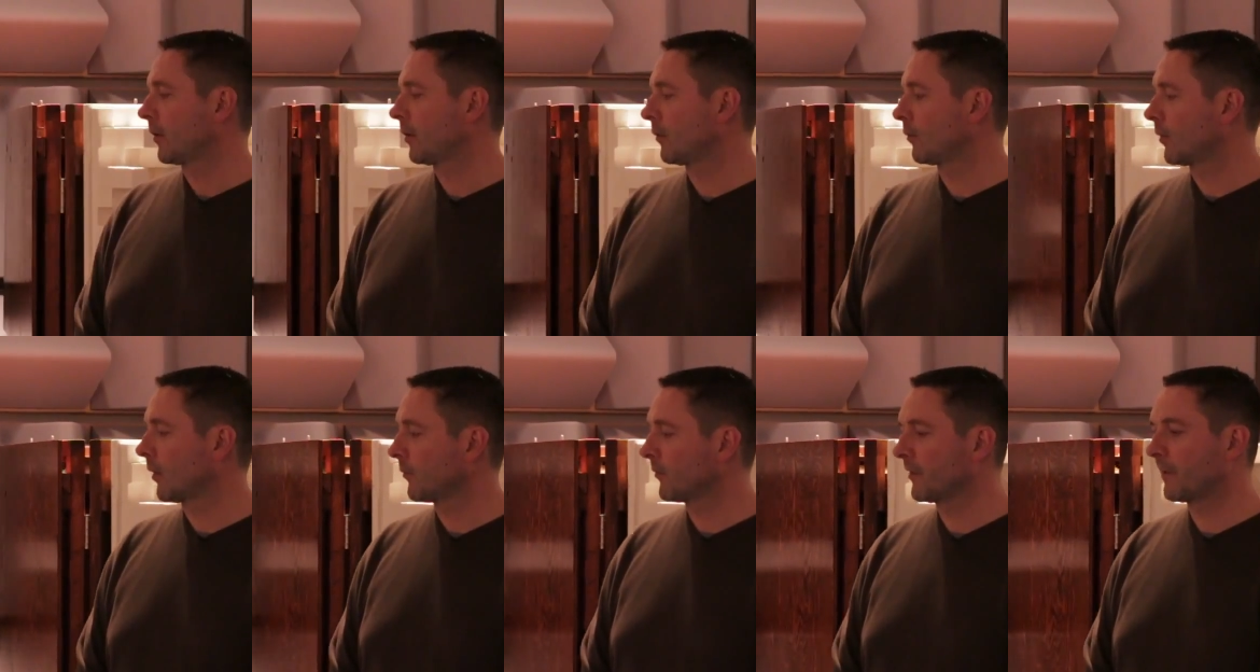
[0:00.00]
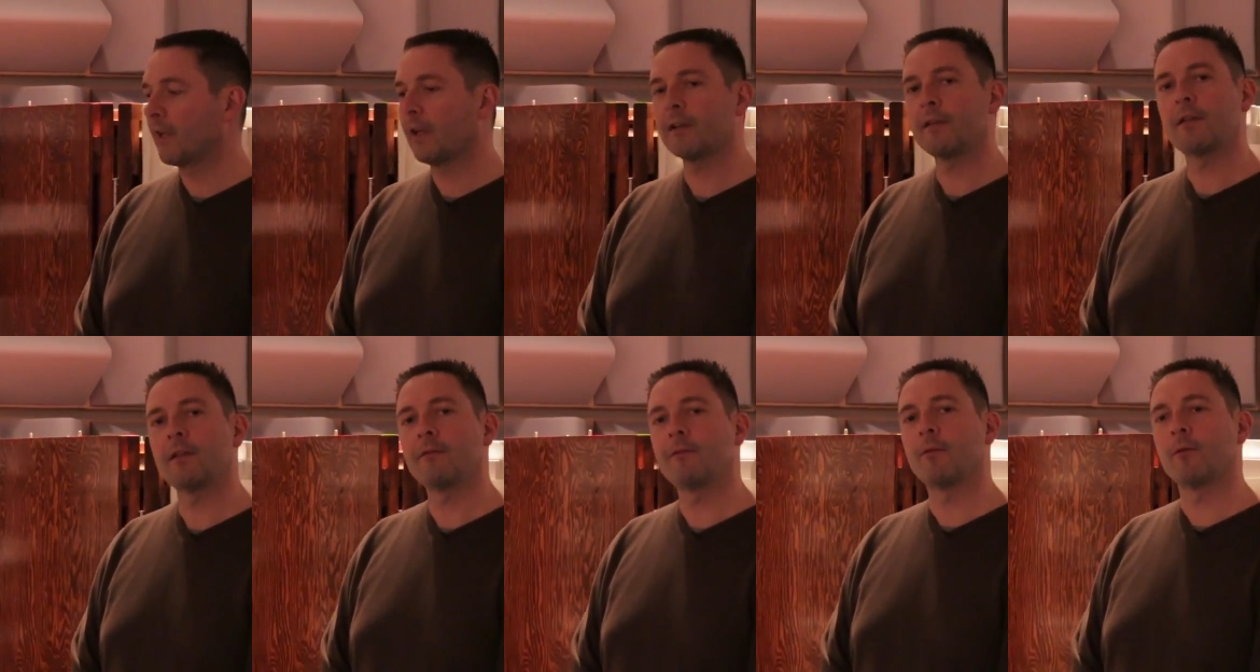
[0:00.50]
So what we're
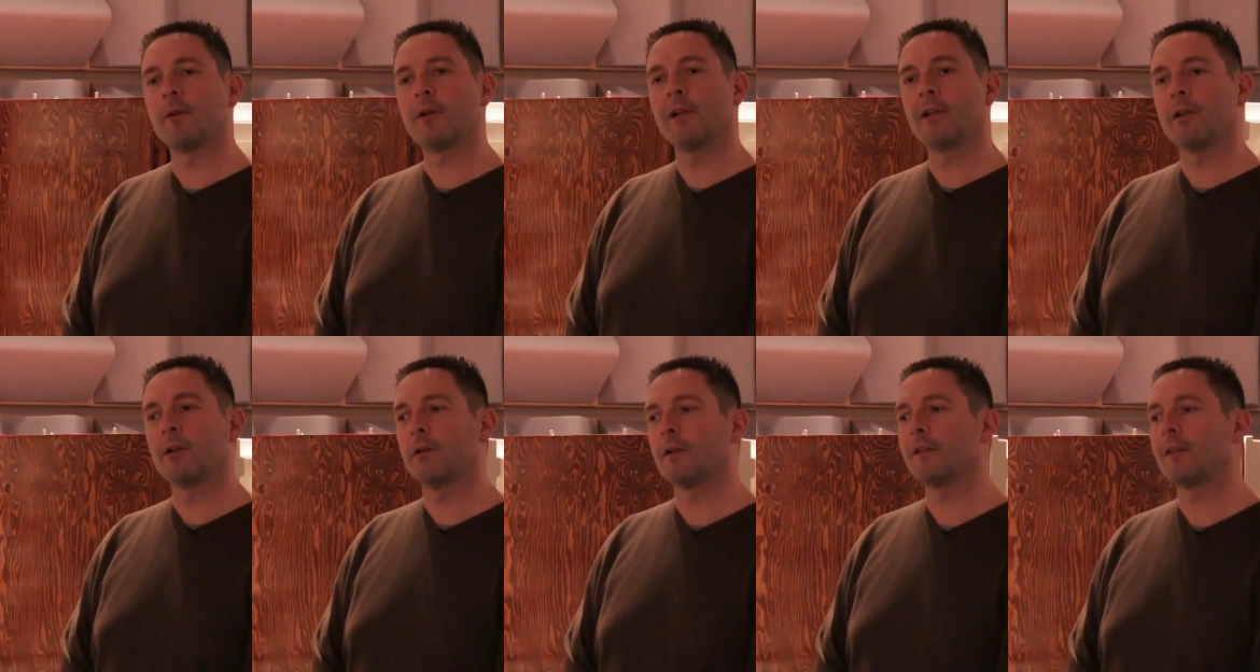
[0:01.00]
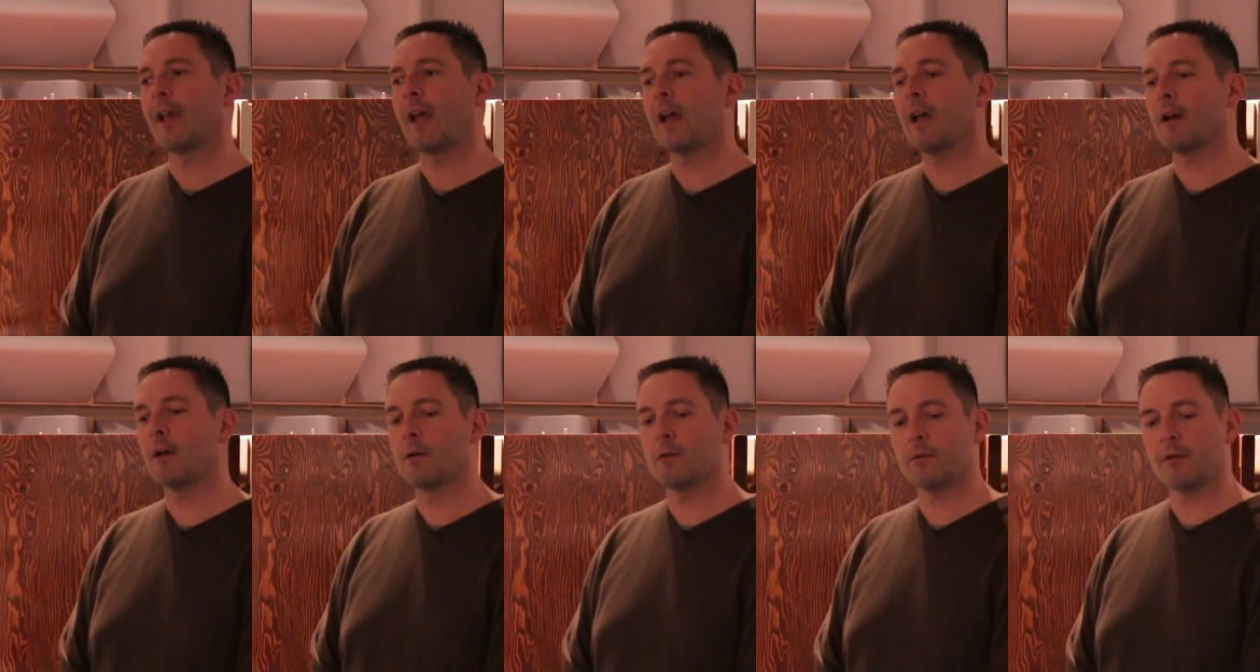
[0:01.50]
testing for here is
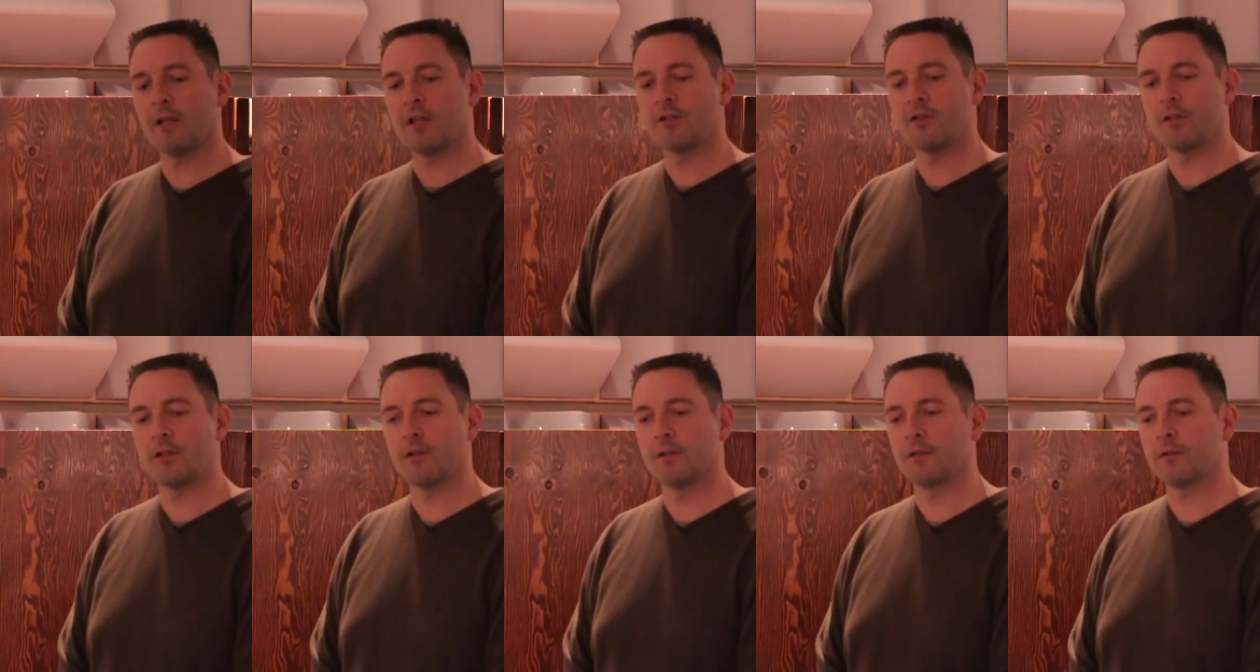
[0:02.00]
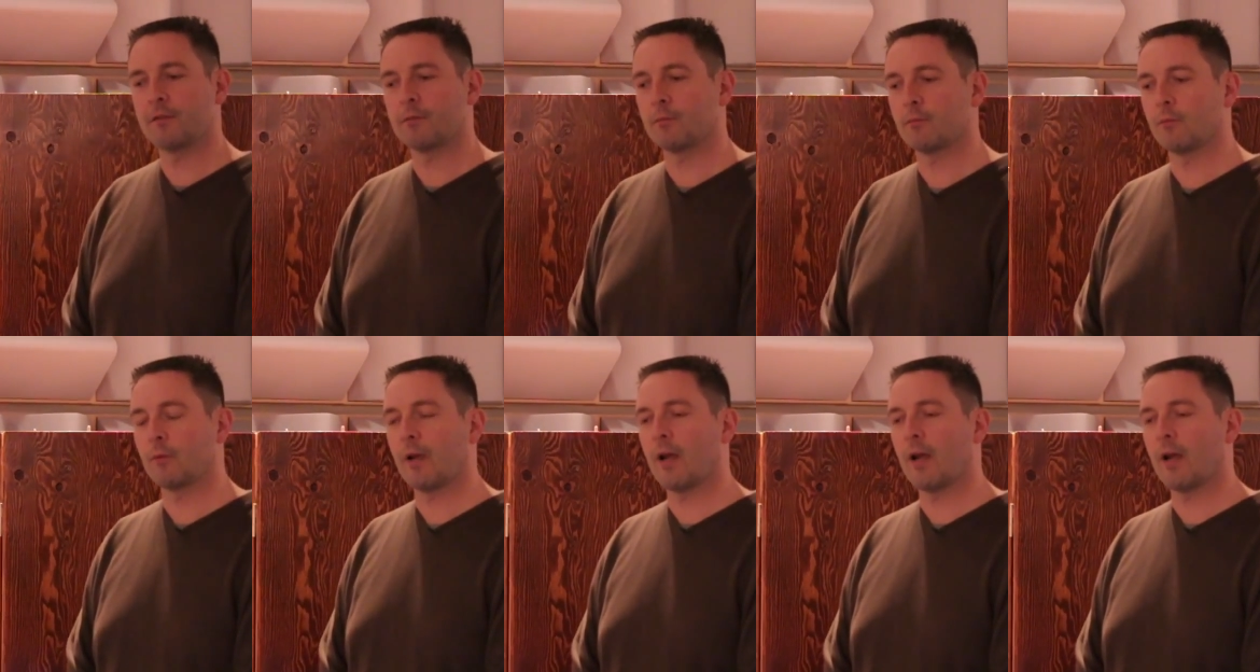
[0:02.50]
how engineers,